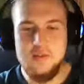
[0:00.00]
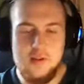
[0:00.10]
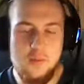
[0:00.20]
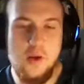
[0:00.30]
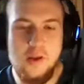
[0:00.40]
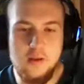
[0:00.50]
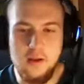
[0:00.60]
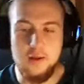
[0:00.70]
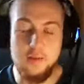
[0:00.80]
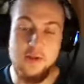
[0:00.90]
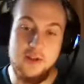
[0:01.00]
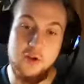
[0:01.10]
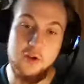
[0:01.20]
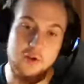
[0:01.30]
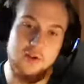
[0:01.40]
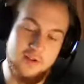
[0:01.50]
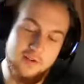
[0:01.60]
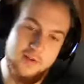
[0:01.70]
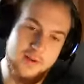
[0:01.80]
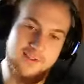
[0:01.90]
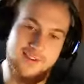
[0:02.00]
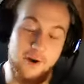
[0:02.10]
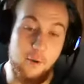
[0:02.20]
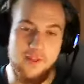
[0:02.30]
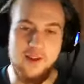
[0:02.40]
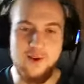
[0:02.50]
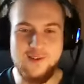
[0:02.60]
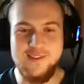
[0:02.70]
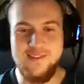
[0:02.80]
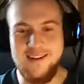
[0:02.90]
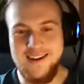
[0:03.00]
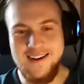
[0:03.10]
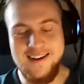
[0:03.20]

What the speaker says: same way that anybody could, if you play it right, win the lottery, right?